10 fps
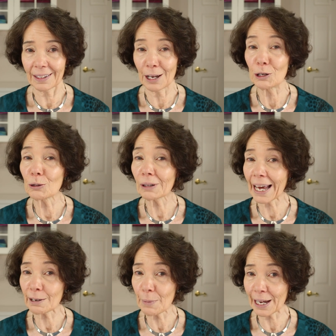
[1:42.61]
a new
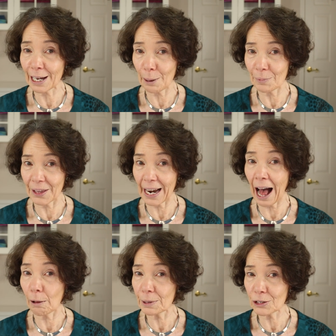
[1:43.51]
line of makeup that
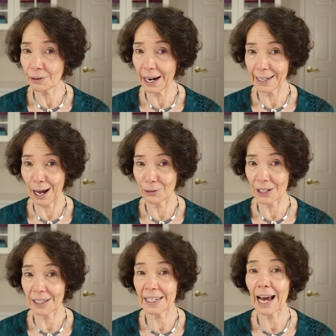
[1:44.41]
I'll be trying out
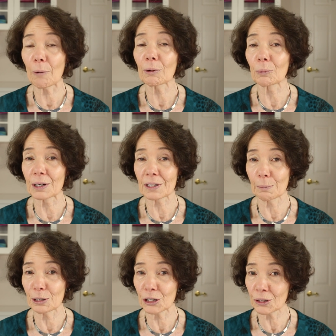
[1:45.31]
to see how it works
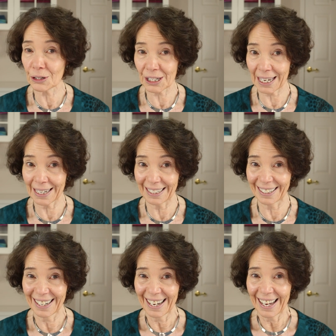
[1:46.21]
on mature skin.